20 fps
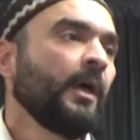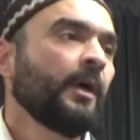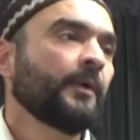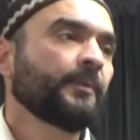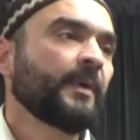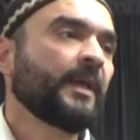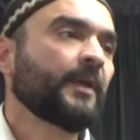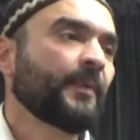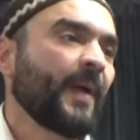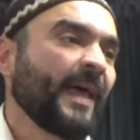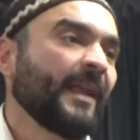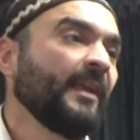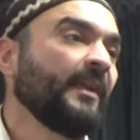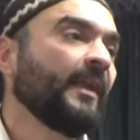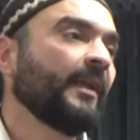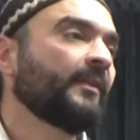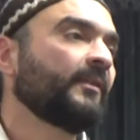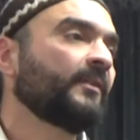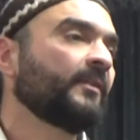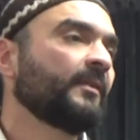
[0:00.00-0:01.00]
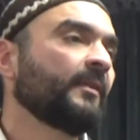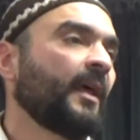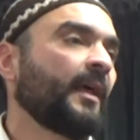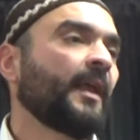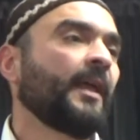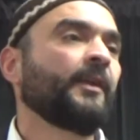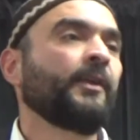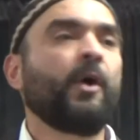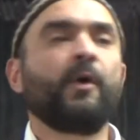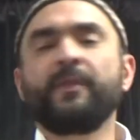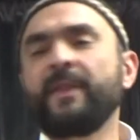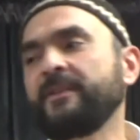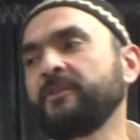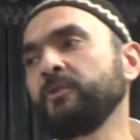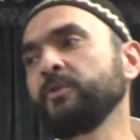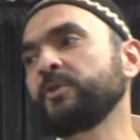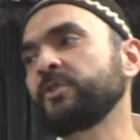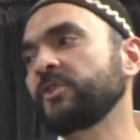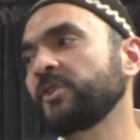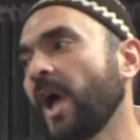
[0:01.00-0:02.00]
regretted it, and I know that
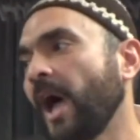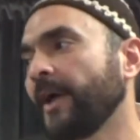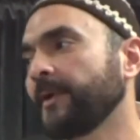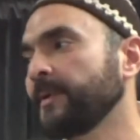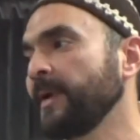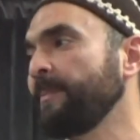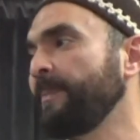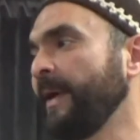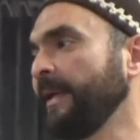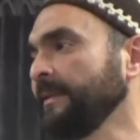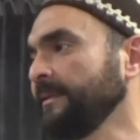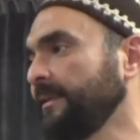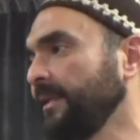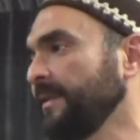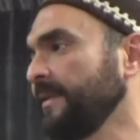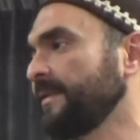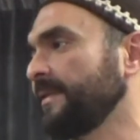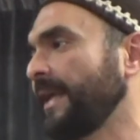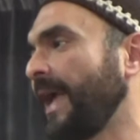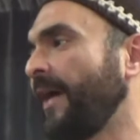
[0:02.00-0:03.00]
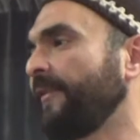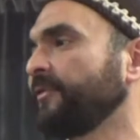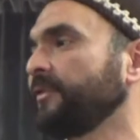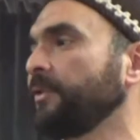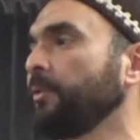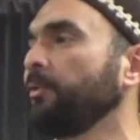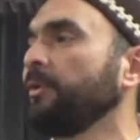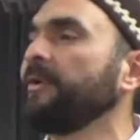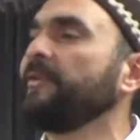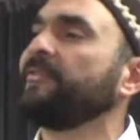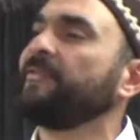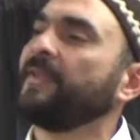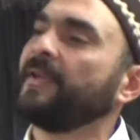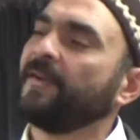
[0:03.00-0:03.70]
you sought repentance afterwards,